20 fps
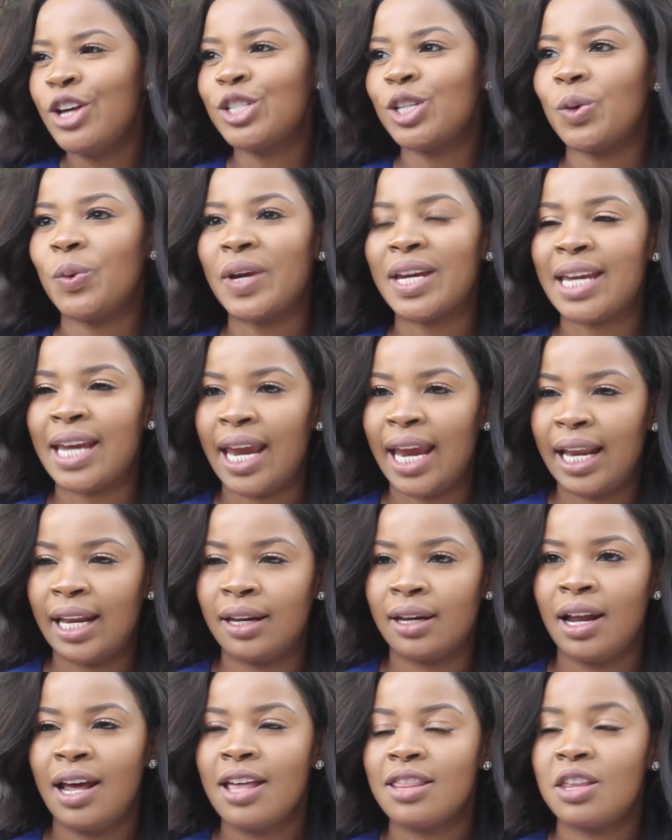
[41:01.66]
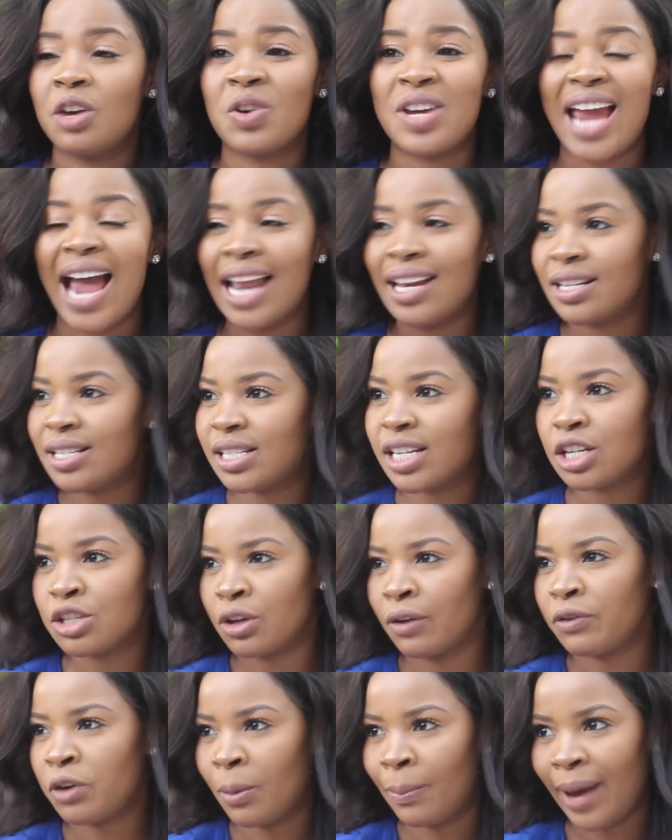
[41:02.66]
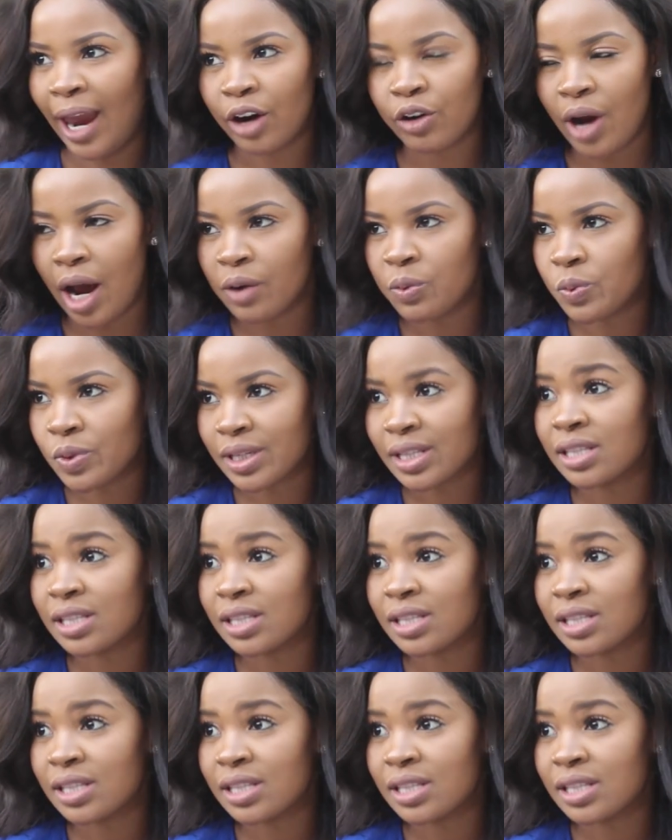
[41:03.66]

So again, the realities of your background will